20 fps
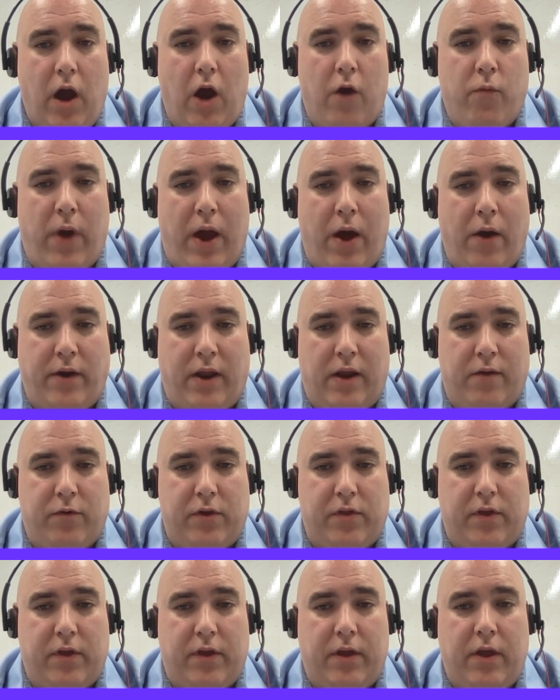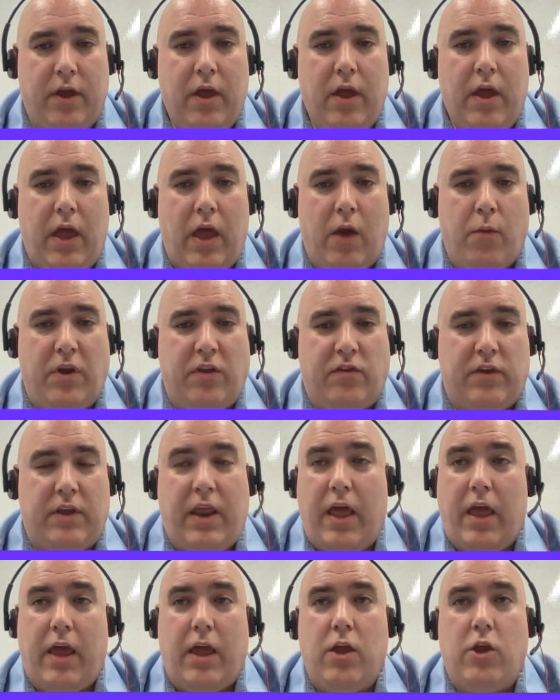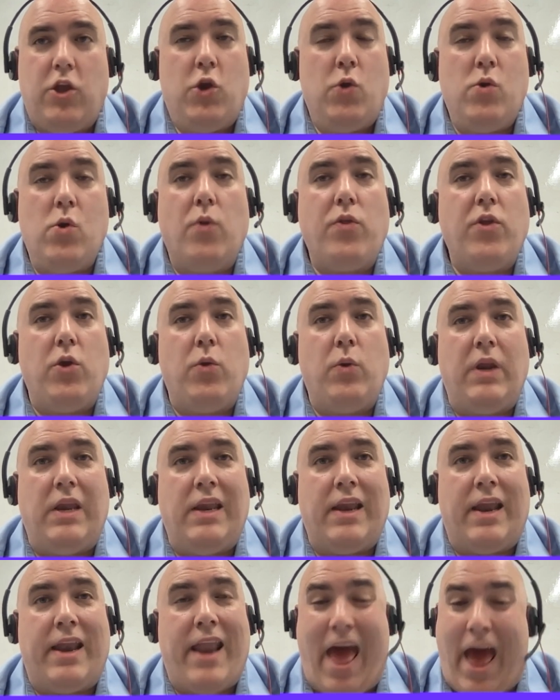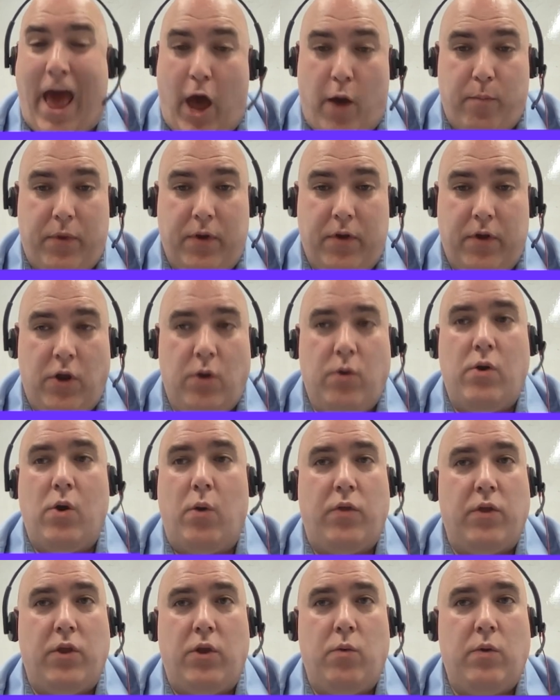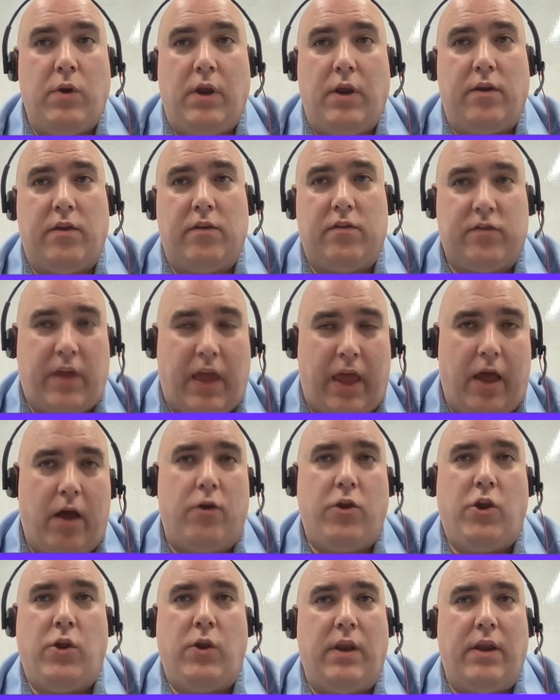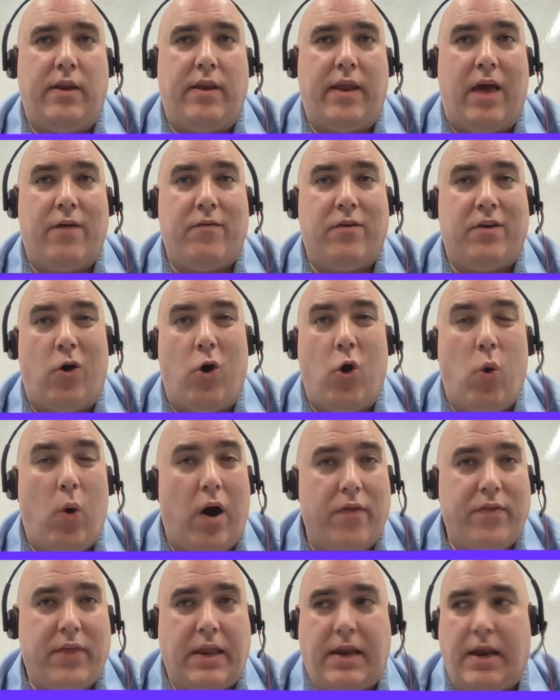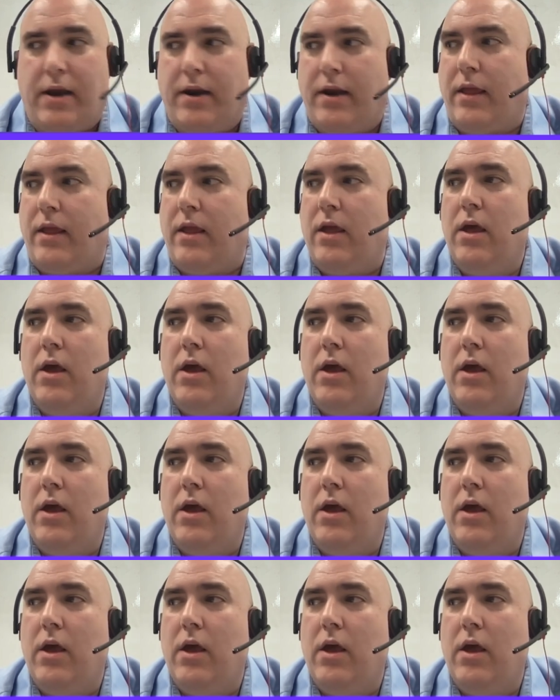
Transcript: around everything. And we said, hey, that you need an app. That you needed to scale. You needed to have an OAuth identity.